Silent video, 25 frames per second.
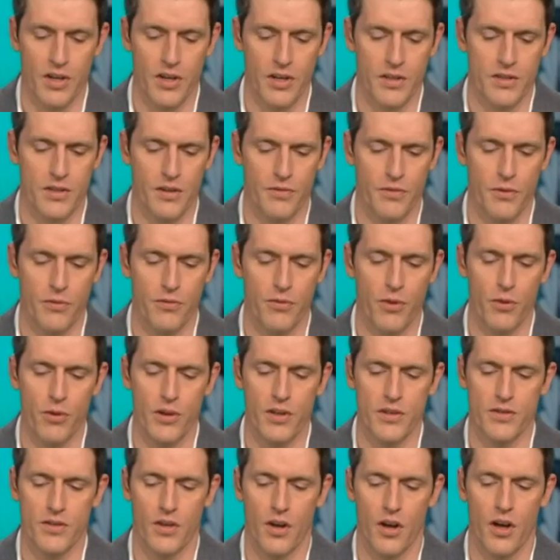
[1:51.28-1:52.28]
because if you
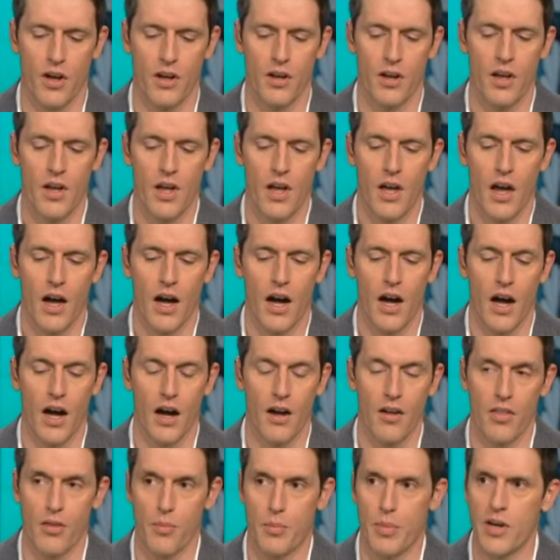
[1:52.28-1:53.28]
focus on
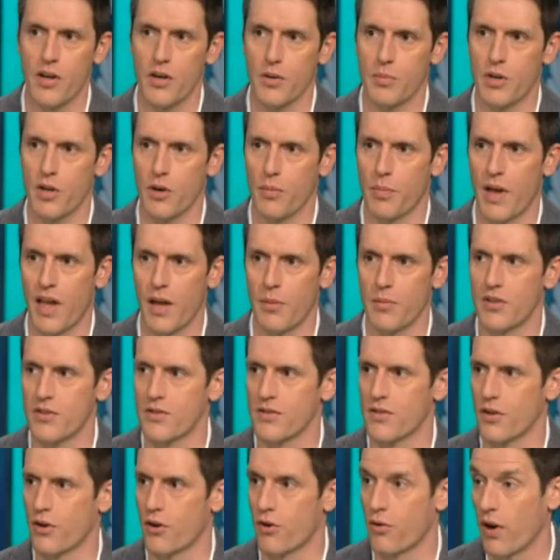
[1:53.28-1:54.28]
the peer-to-peer
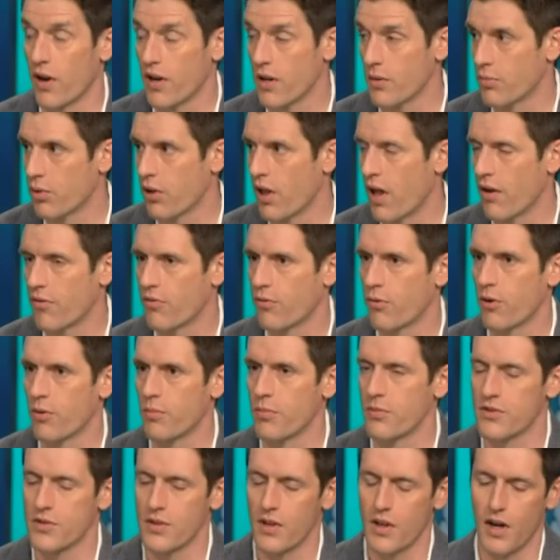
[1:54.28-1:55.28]
payments, the credit
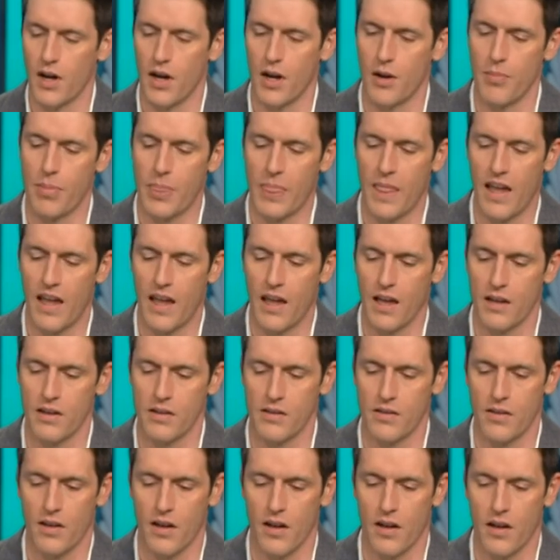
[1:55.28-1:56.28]
platforms,
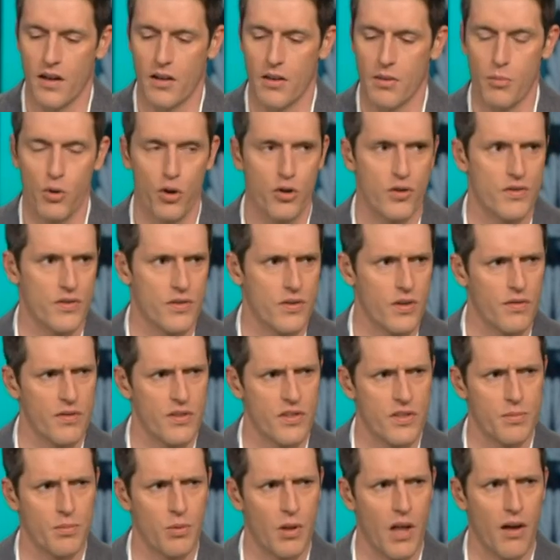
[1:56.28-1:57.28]
and merchant
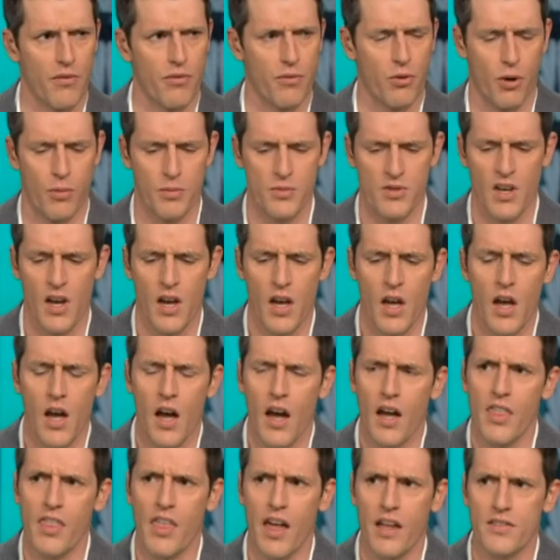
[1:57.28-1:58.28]
services platforms,
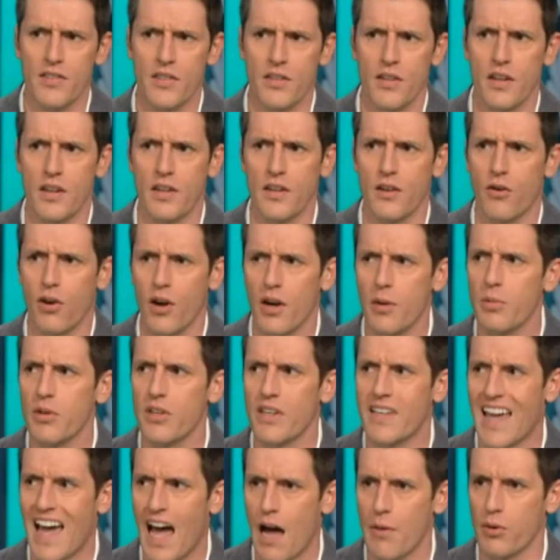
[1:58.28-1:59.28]
that's an
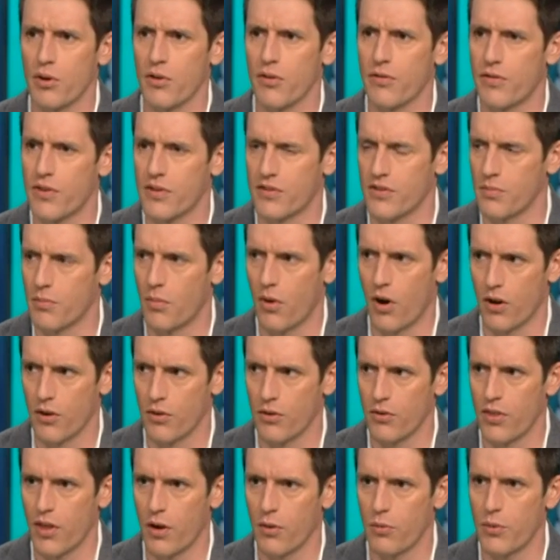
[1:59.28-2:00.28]
incredibly capital-efficient
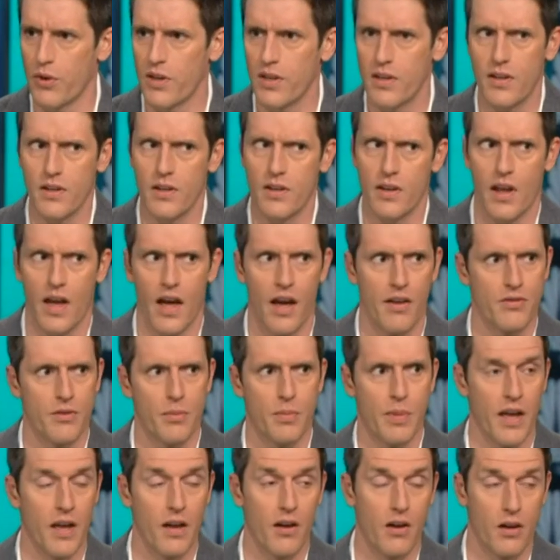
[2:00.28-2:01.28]
model that we didn't have to
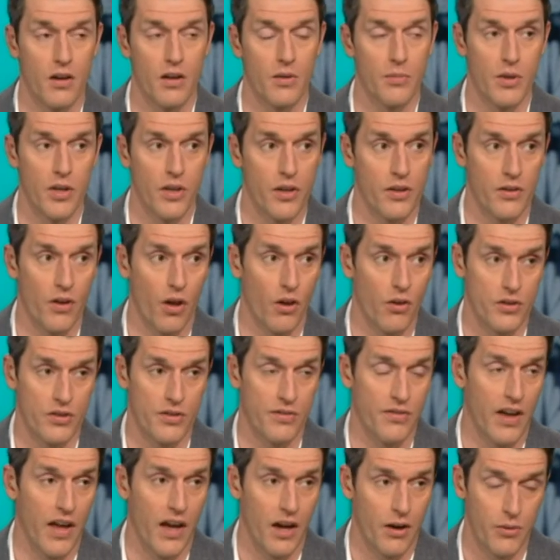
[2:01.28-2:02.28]
pay $100 million
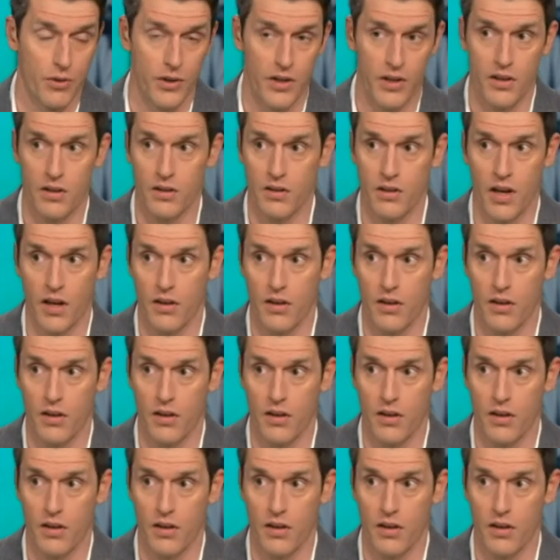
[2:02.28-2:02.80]
of equity and